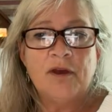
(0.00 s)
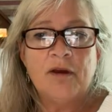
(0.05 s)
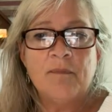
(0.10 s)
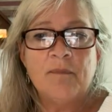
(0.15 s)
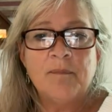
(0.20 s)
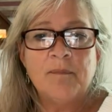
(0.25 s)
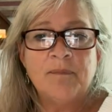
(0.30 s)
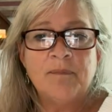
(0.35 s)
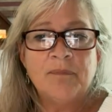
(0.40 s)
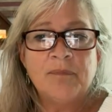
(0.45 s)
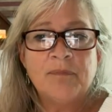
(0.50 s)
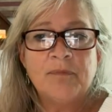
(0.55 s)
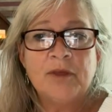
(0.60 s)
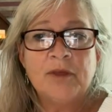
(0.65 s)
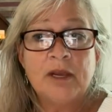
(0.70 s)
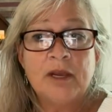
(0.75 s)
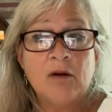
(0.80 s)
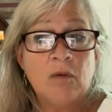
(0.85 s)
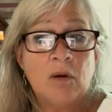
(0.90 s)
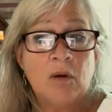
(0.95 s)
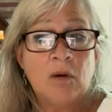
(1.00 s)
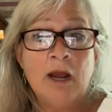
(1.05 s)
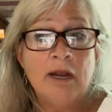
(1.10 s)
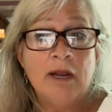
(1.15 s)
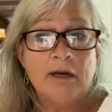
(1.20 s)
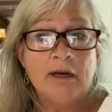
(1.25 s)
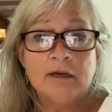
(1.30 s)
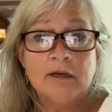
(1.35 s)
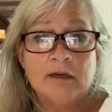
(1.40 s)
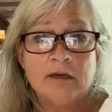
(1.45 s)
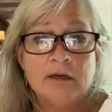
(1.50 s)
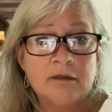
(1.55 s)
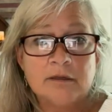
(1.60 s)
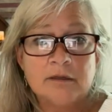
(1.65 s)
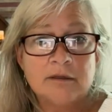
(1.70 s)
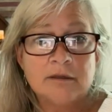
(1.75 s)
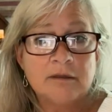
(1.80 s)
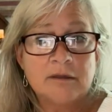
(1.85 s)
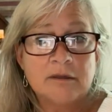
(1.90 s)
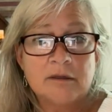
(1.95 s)
with them, they cried.
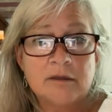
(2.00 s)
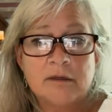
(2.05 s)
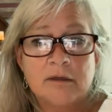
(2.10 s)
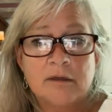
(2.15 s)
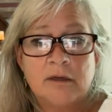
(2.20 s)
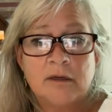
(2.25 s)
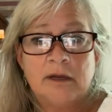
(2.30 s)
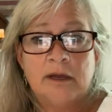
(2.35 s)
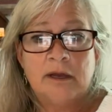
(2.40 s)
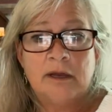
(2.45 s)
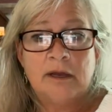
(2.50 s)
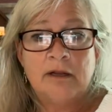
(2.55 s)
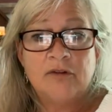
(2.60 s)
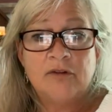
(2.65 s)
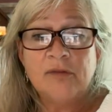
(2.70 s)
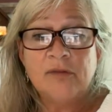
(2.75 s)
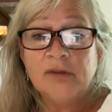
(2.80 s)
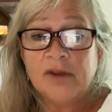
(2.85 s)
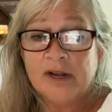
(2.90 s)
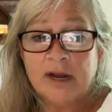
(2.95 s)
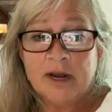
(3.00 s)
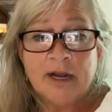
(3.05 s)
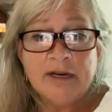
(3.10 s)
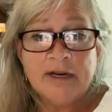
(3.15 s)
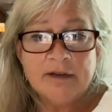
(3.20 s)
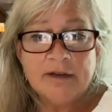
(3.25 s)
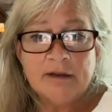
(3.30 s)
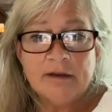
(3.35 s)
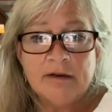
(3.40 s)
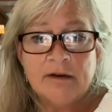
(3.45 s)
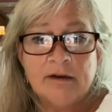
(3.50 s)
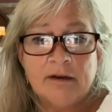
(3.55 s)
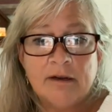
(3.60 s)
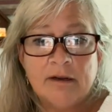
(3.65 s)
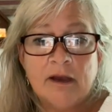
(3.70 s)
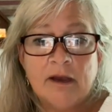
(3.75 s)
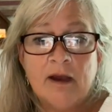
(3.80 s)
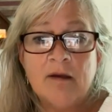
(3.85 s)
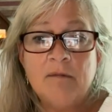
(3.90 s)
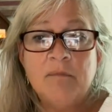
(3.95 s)
And just like I did,
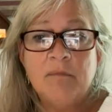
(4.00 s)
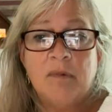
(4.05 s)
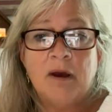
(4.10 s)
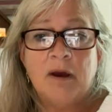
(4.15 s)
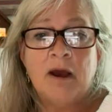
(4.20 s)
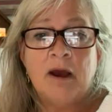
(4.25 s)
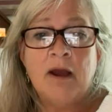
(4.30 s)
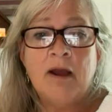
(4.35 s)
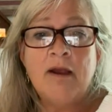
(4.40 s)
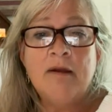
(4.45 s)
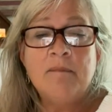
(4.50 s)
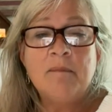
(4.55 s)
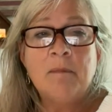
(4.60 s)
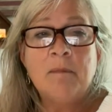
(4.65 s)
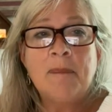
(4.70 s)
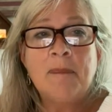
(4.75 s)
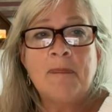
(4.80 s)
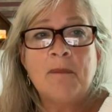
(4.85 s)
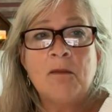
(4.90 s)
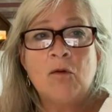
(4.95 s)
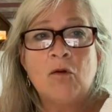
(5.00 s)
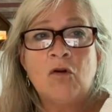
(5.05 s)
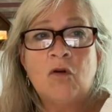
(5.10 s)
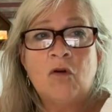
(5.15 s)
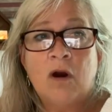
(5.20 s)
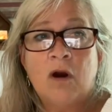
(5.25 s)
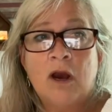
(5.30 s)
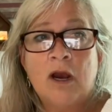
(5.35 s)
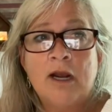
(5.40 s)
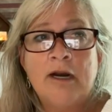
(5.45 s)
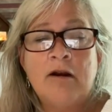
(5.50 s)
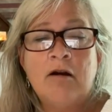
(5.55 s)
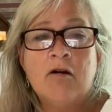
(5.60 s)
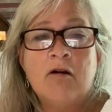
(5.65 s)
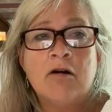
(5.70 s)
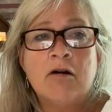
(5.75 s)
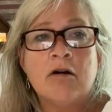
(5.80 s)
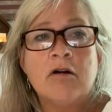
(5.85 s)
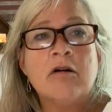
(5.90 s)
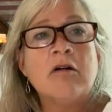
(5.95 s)
I cried
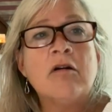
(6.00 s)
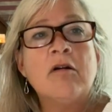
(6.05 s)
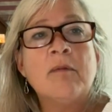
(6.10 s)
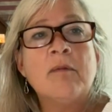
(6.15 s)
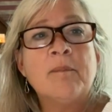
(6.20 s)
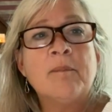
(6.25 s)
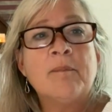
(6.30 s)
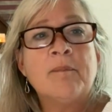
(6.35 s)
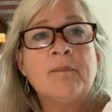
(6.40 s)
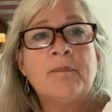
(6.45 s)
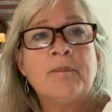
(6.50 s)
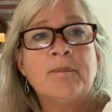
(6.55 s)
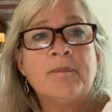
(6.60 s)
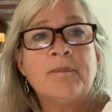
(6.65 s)
harder